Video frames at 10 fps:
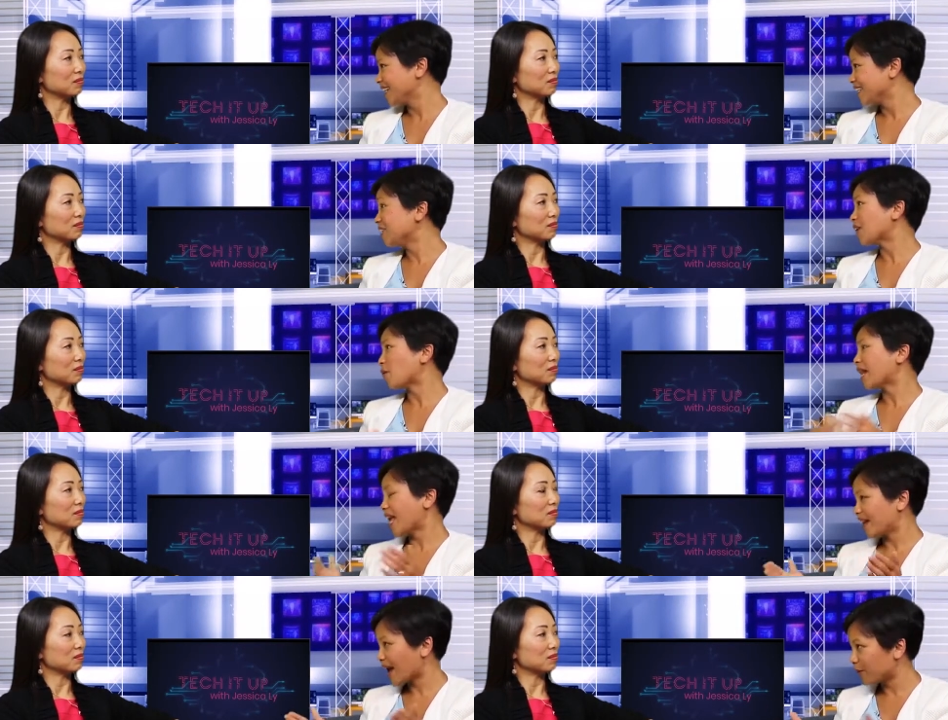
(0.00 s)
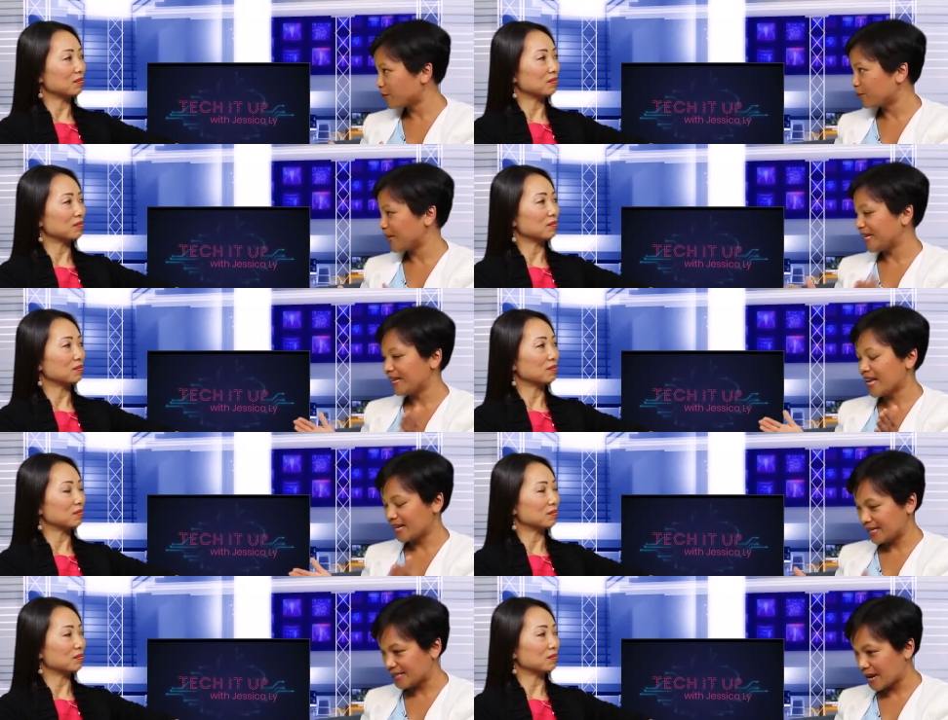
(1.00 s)
Speaker 1: You know, and, and how do we get
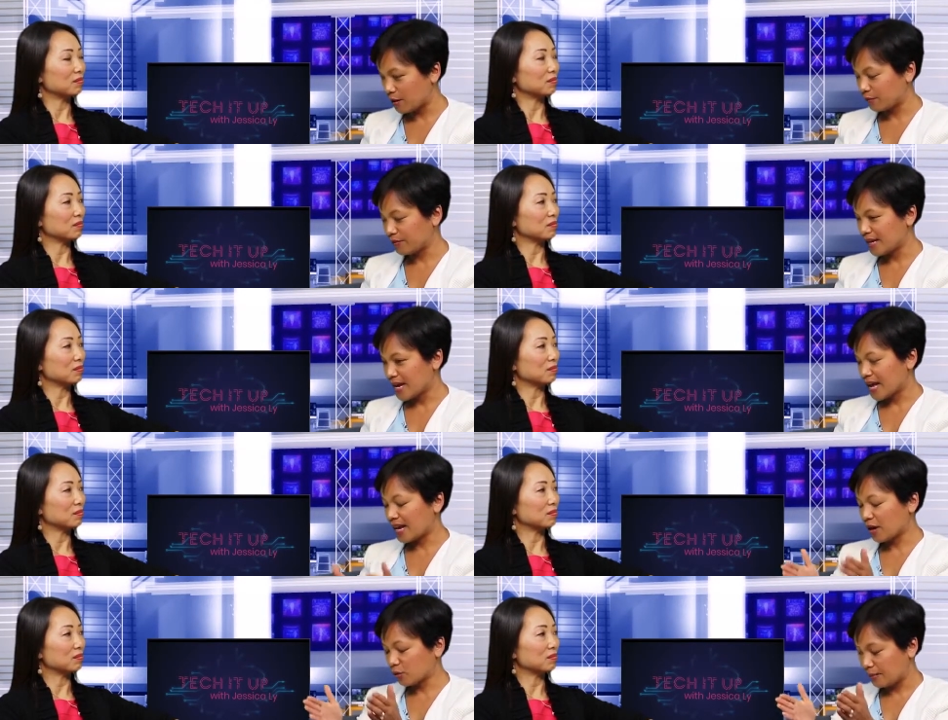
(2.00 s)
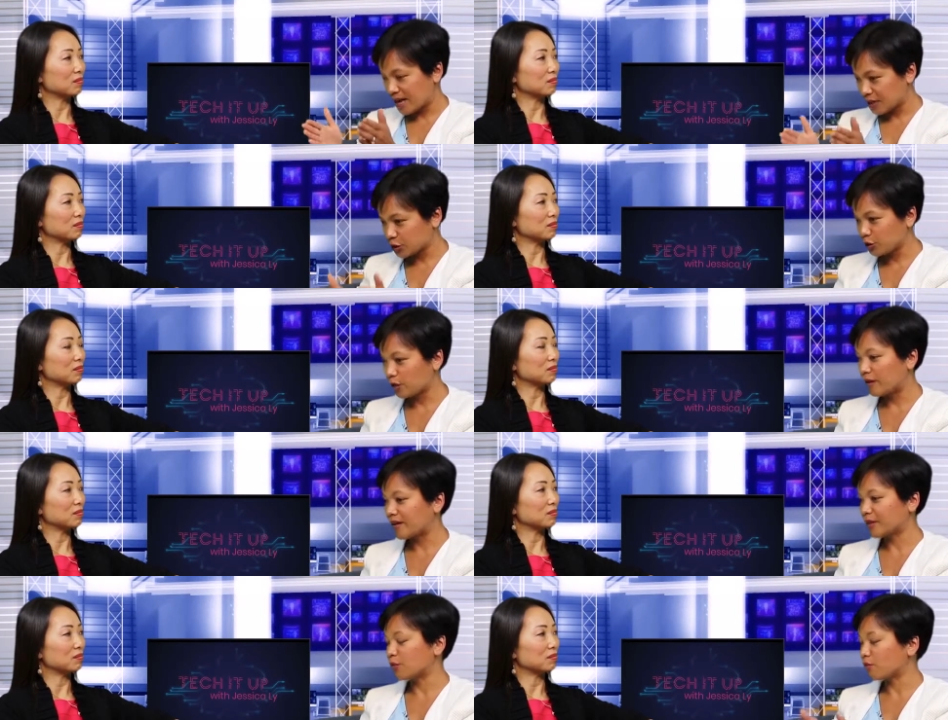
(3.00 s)
it down, and how do we make sure that we've
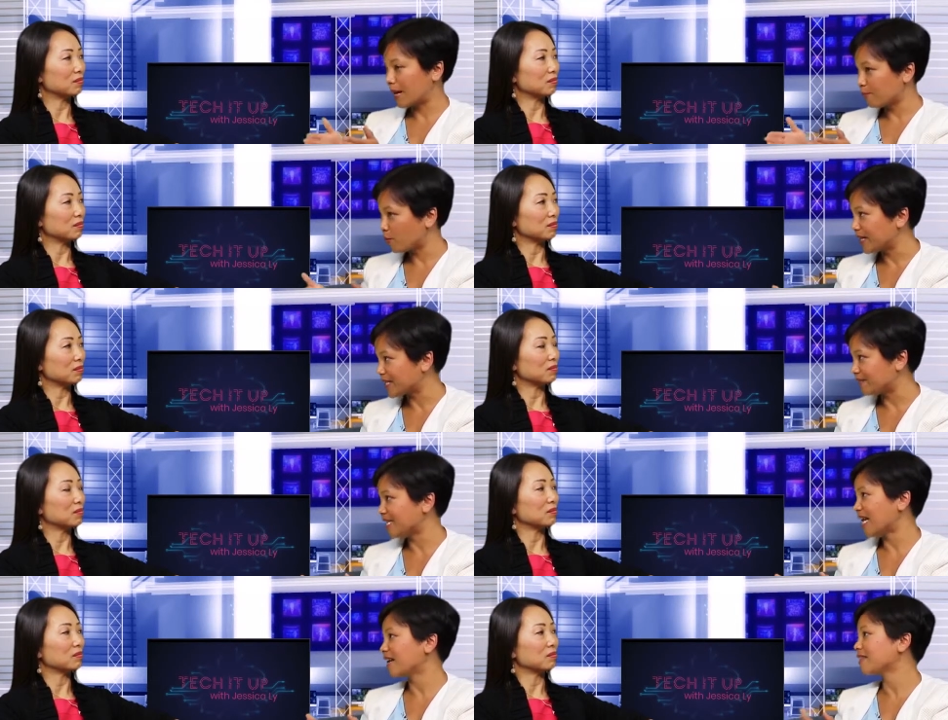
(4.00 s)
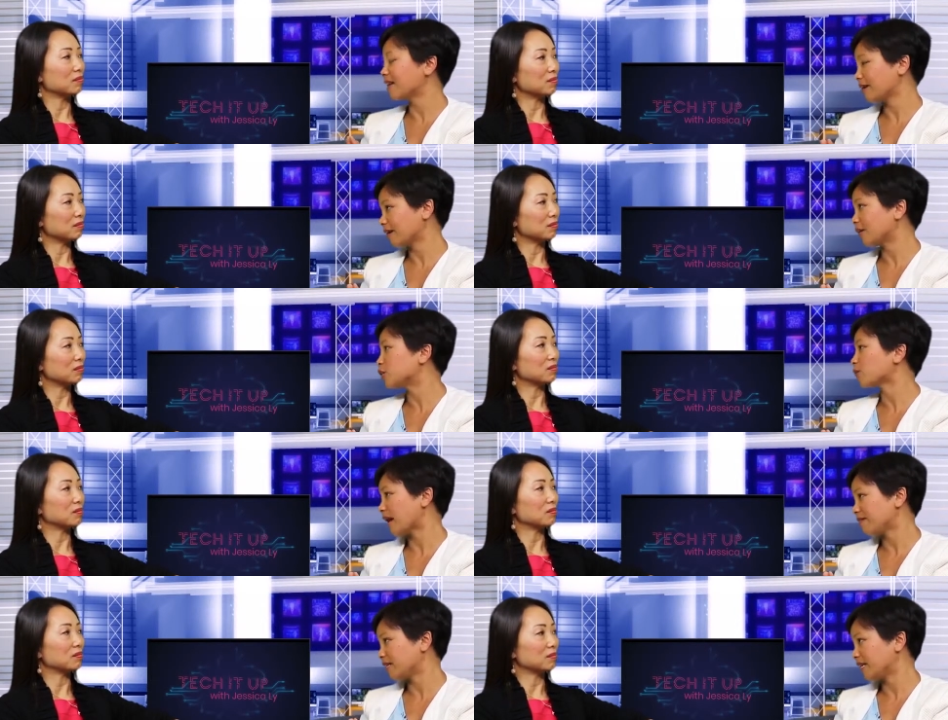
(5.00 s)
got the right points of data that are going to
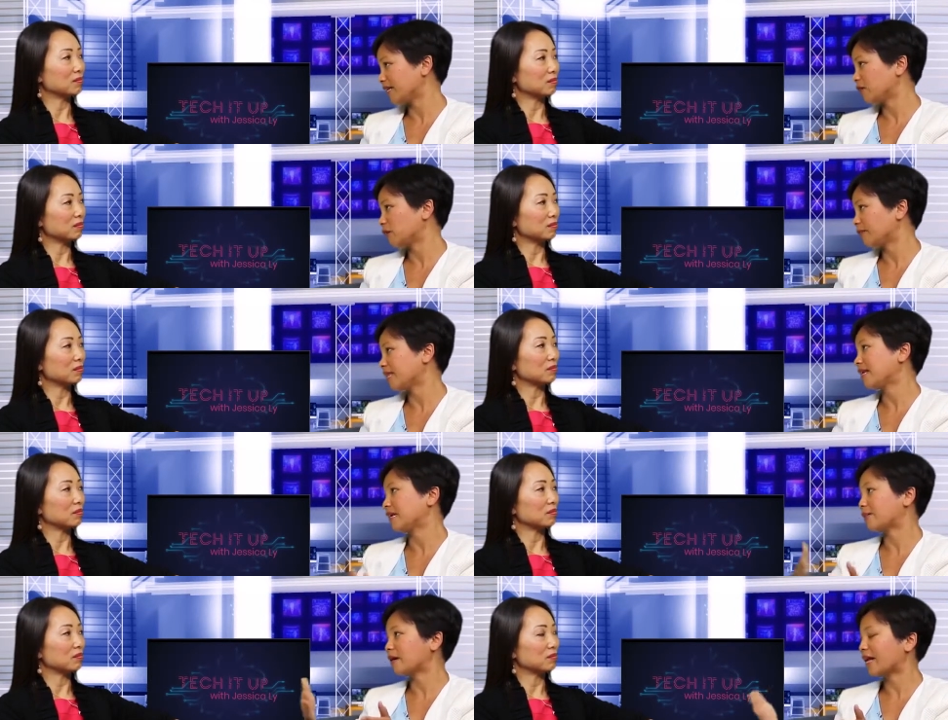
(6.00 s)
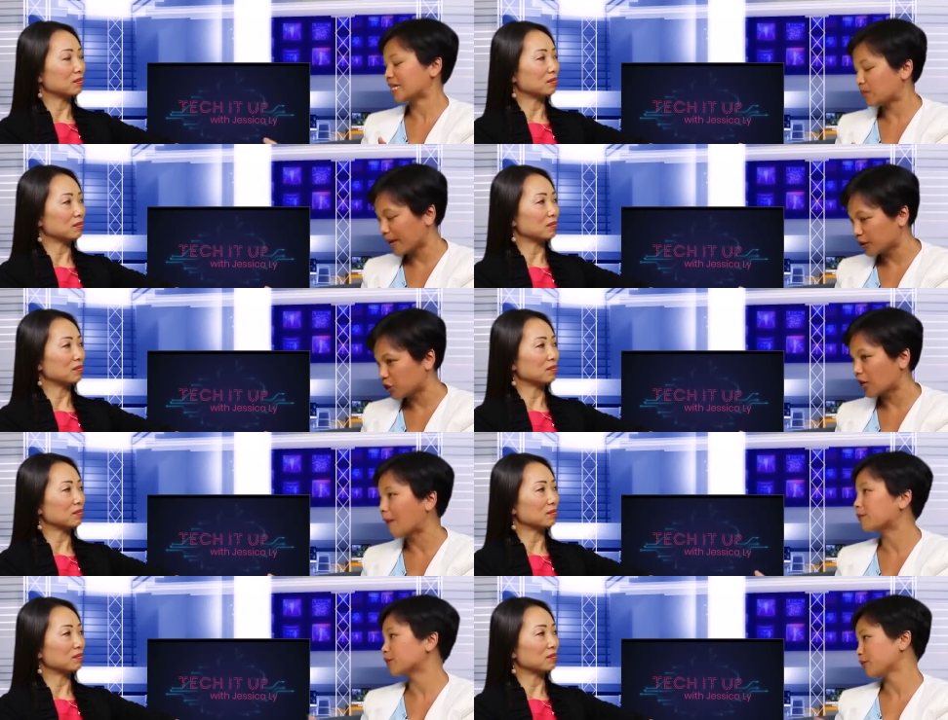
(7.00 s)
drive the needle when we think about expansion
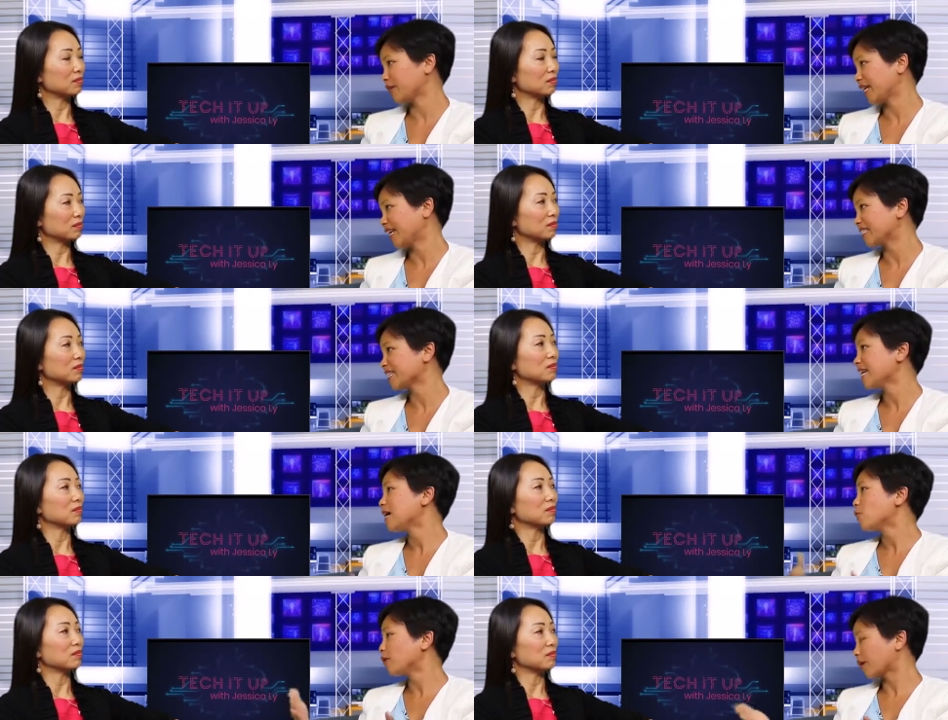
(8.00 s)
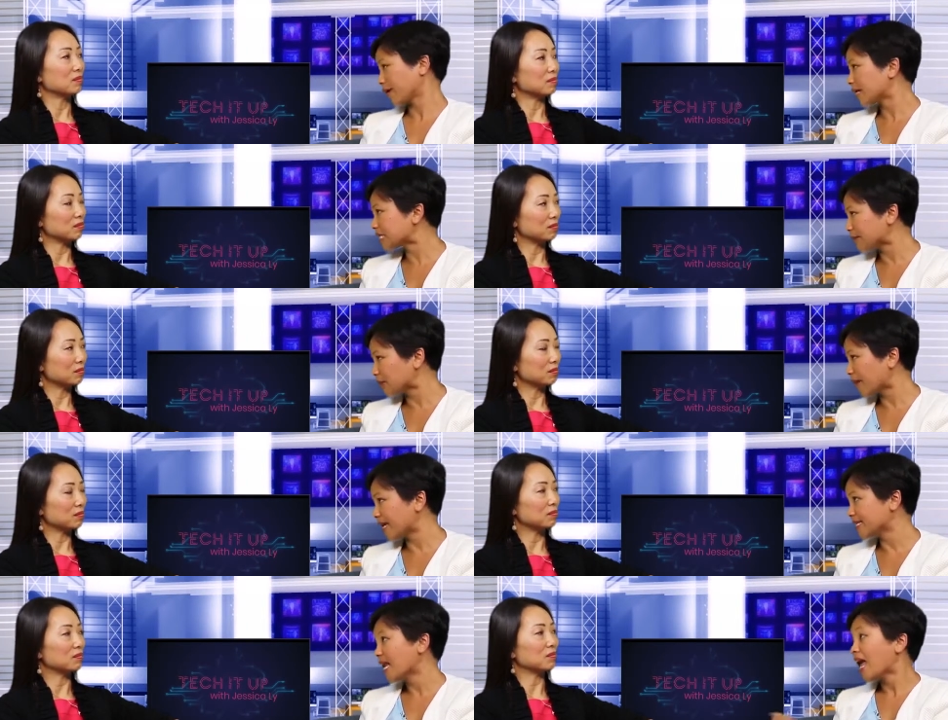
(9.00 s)
opportunities with our customer
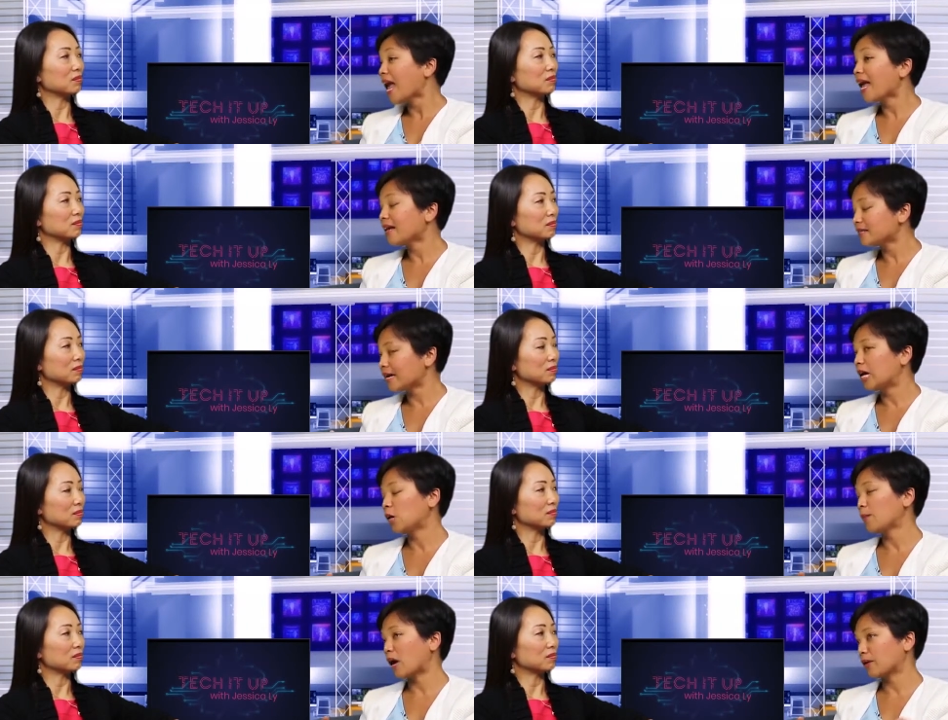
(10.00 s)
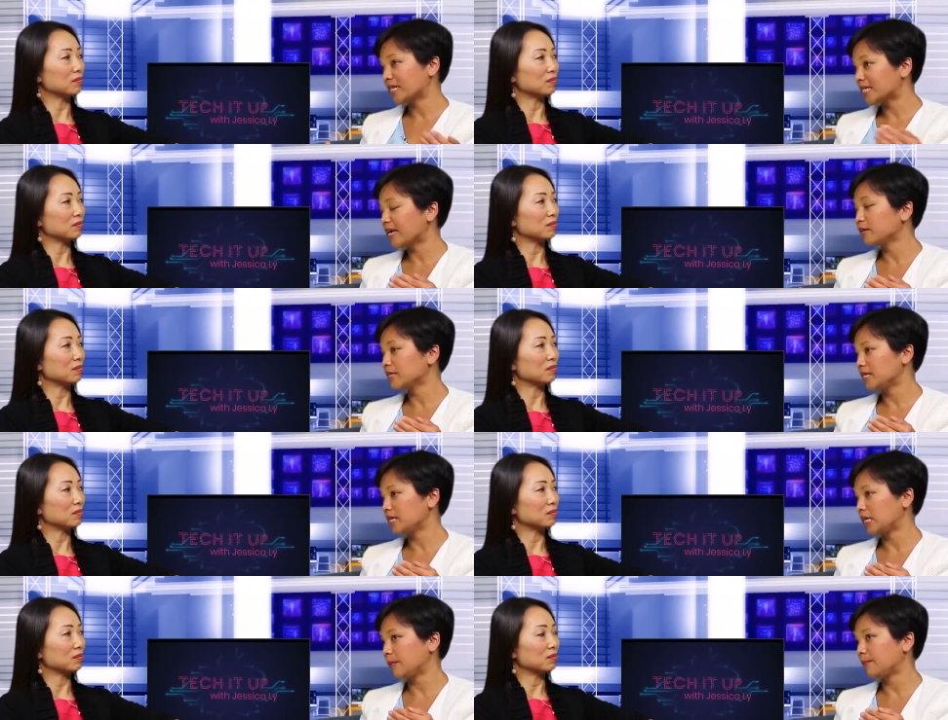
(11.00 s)
base mm-hmm. and to help our sales
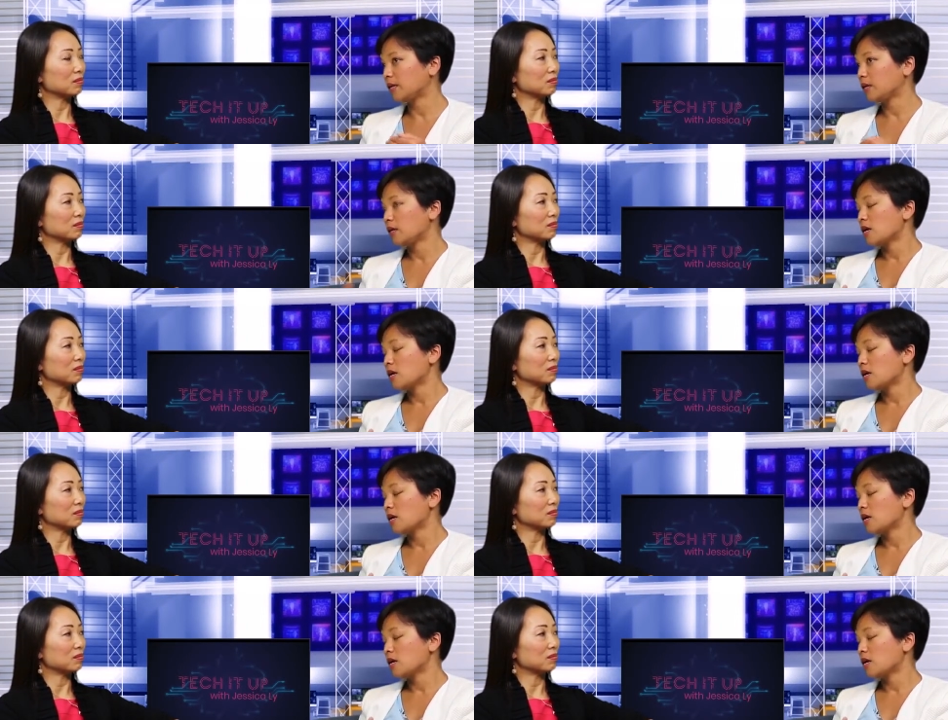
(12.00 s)
team